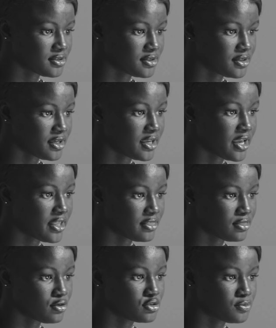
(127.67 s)
get
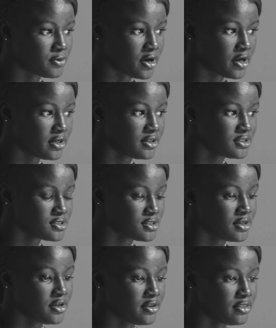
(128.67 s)
those products,
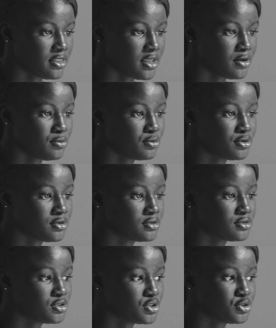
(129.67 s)
they will
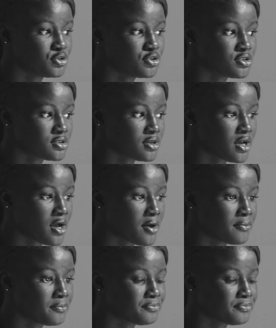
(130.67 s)
use um,